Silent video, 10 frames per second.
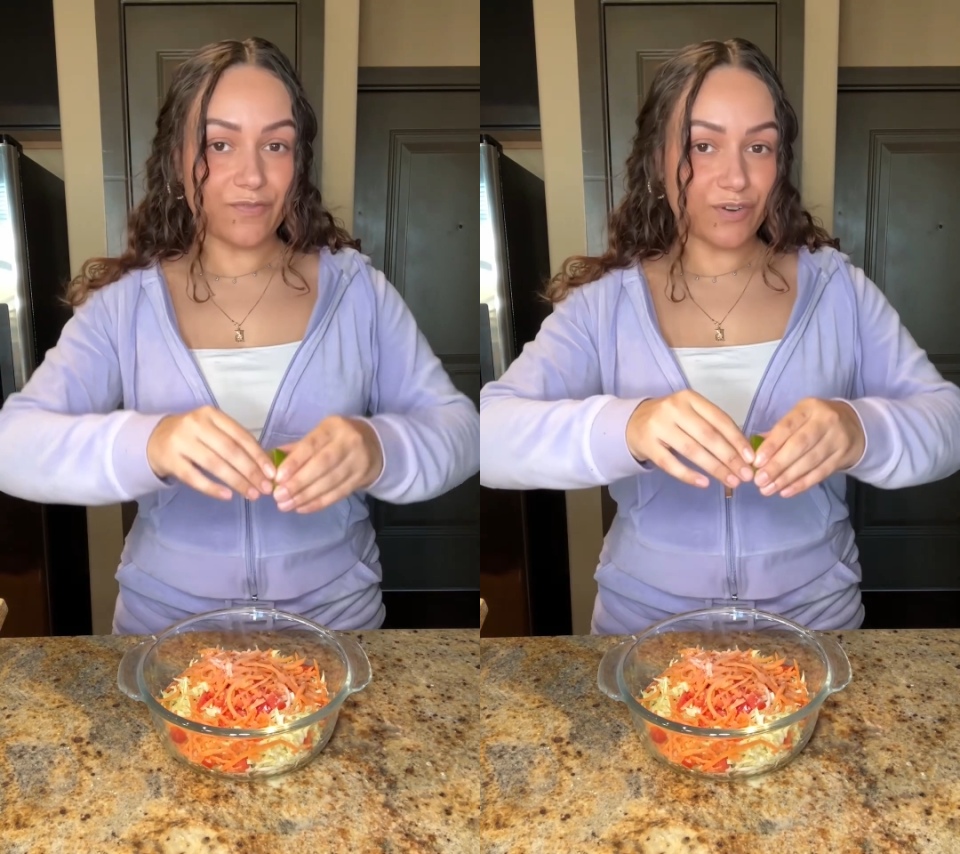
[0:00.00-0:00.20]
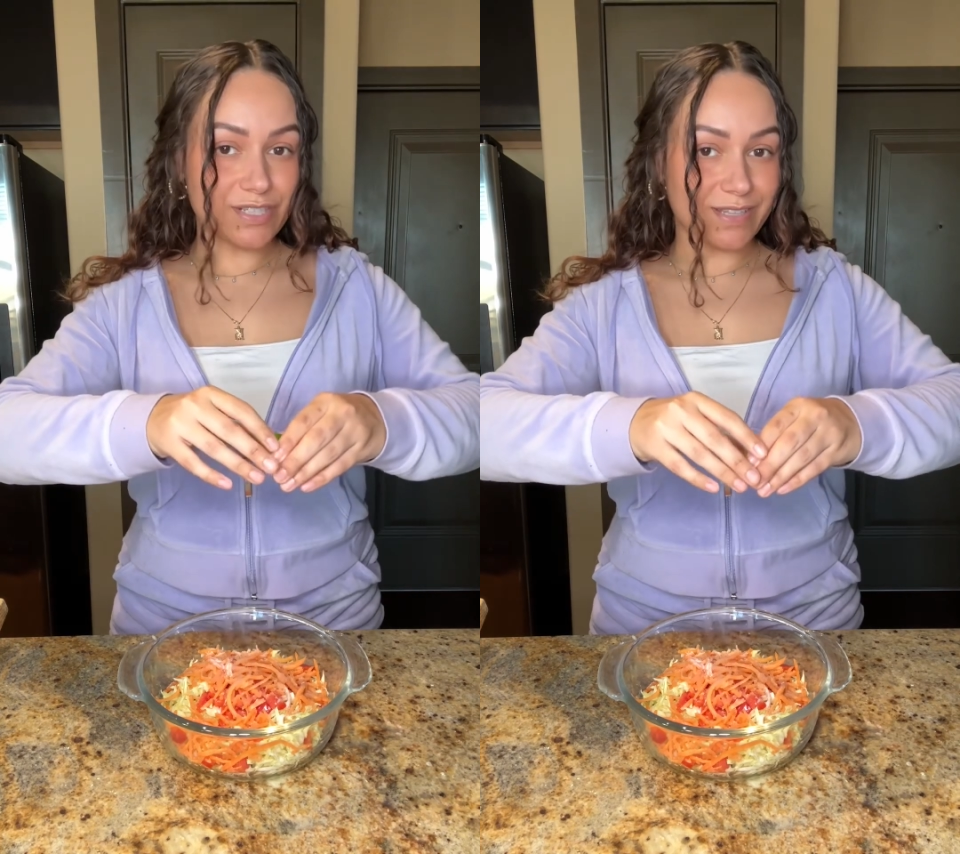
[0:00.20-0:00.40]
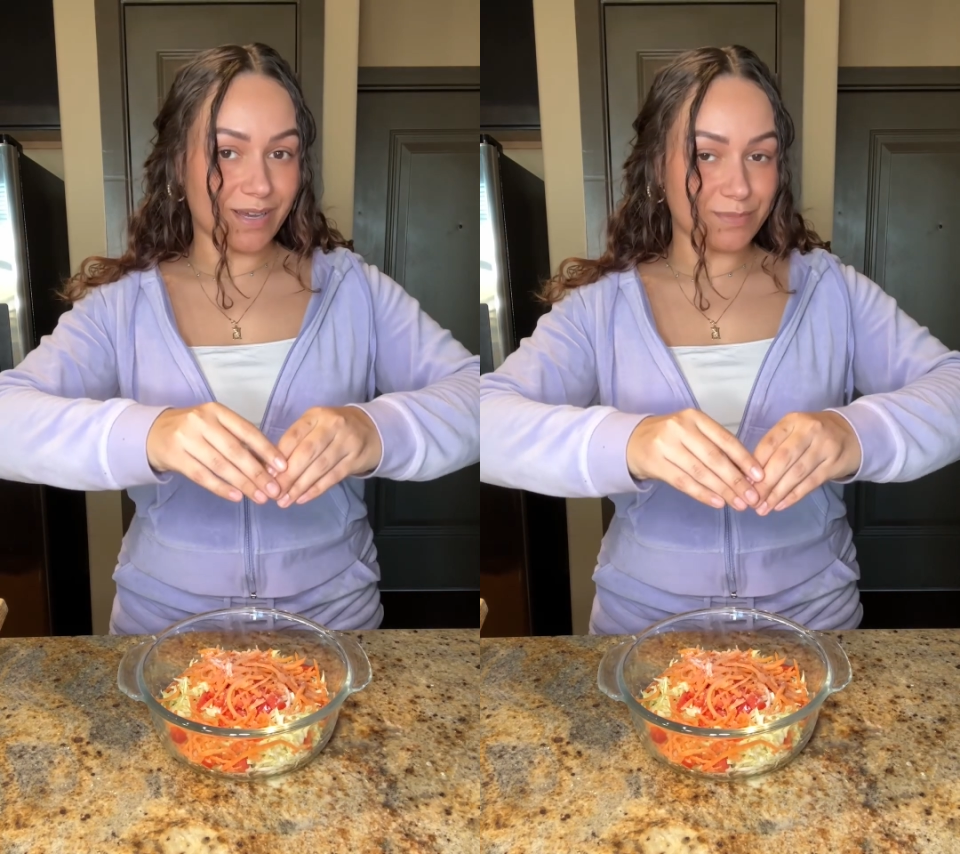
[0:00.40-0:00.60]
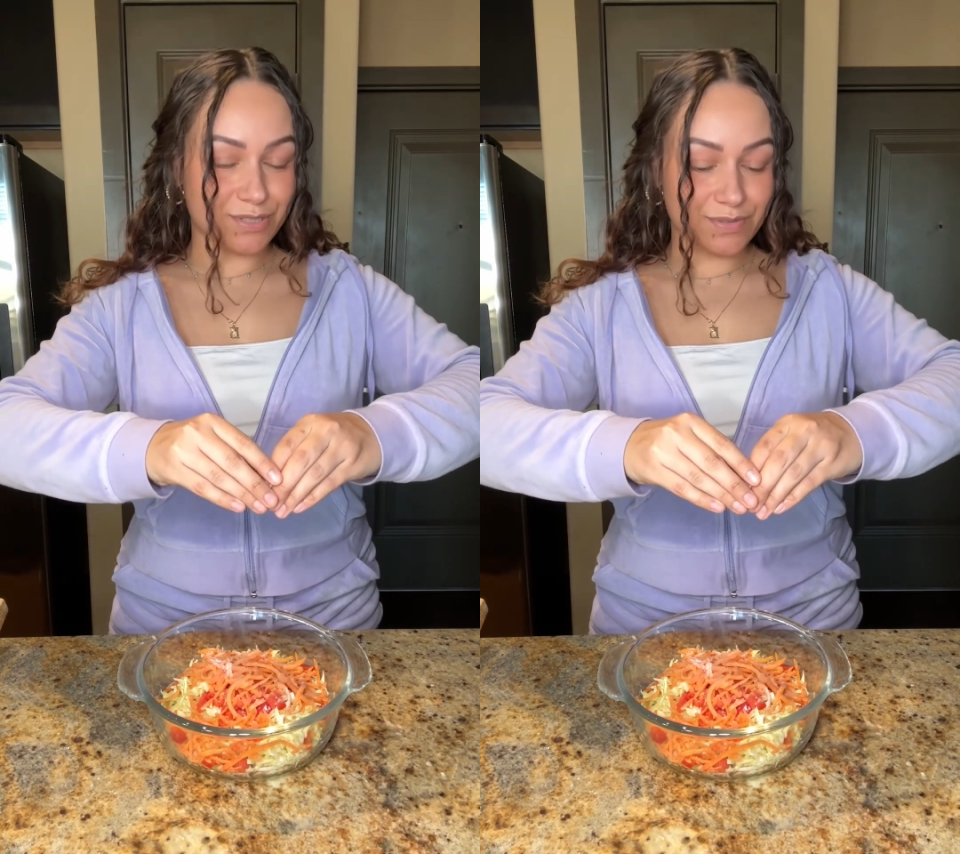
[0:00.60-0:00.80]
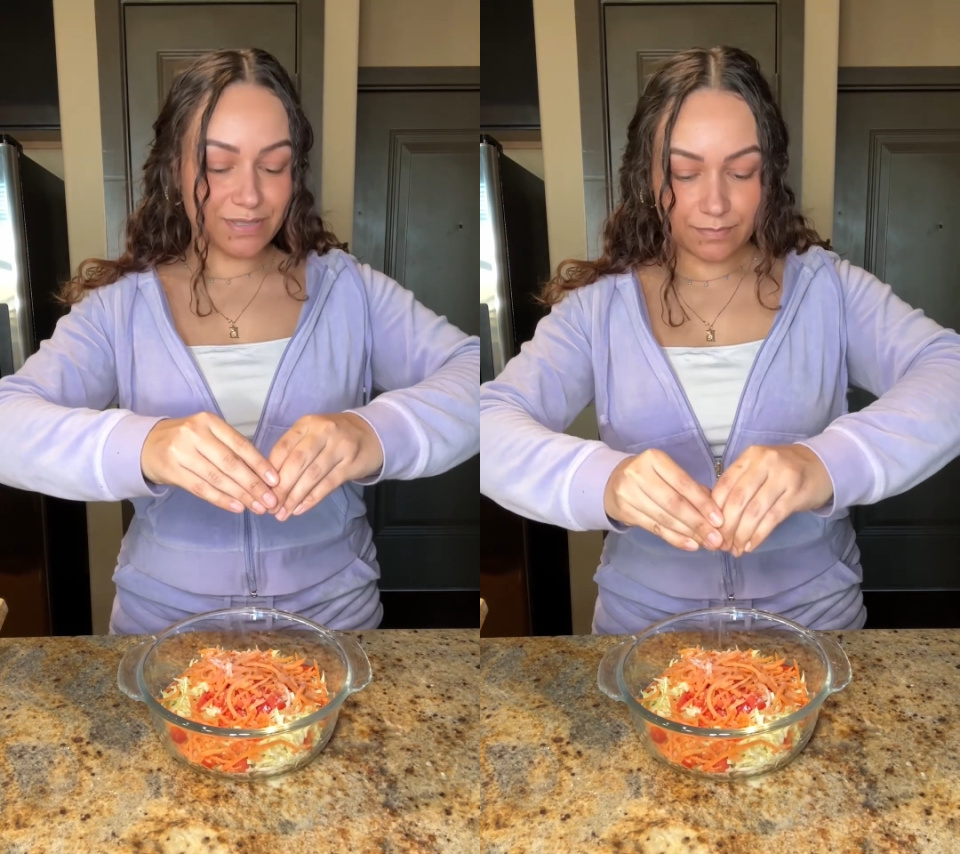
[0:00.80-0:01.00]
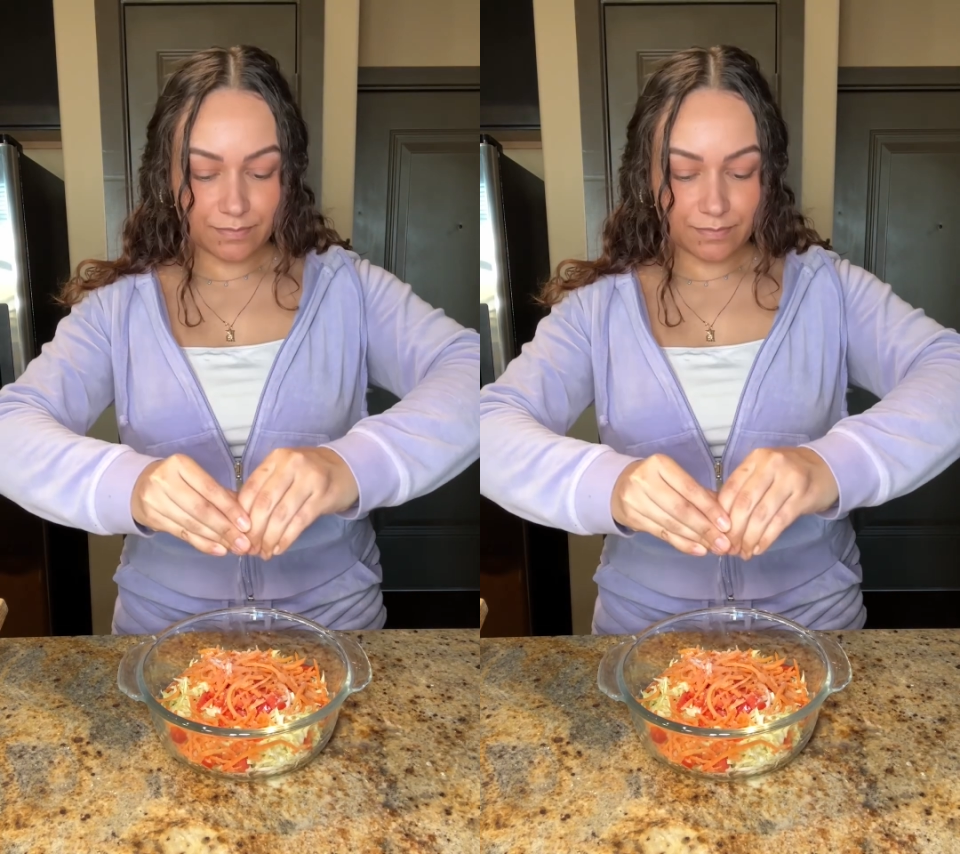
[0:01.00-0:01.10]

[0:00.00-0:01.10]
fresh lime juice.